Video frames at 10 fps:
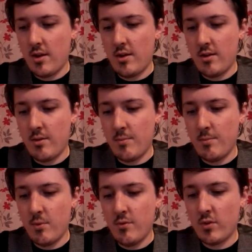
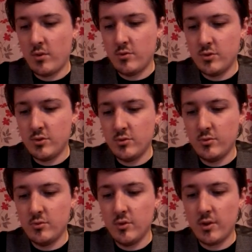We'll move
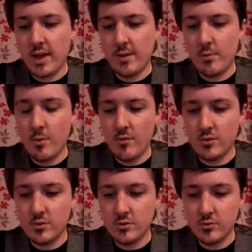
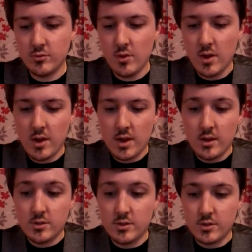on to
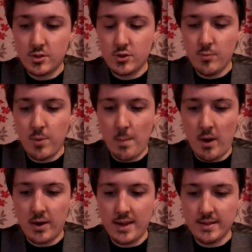
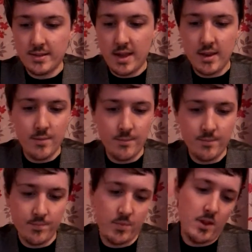supermarkets then.
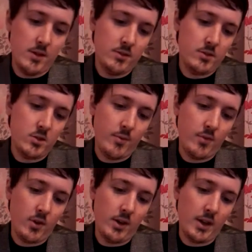So we've
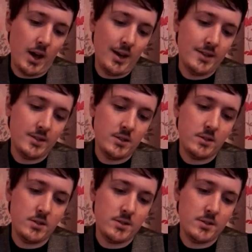got an
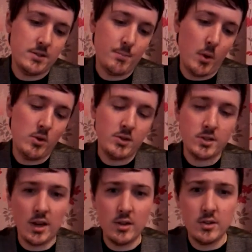Iceland's bonus
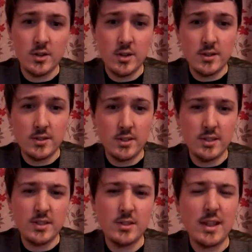card. So
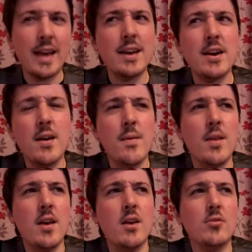this is
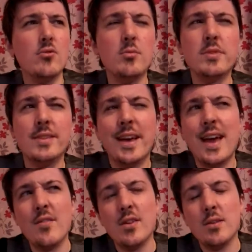it's almost like
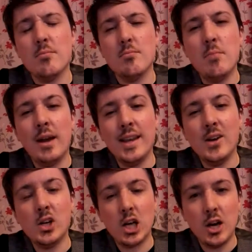having money
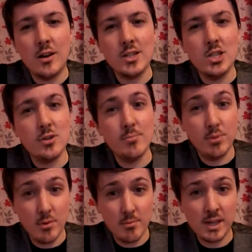on a card. You can
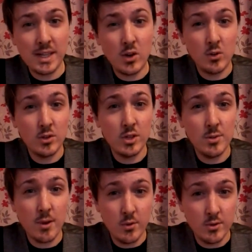put money on your
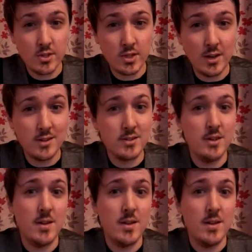bonus card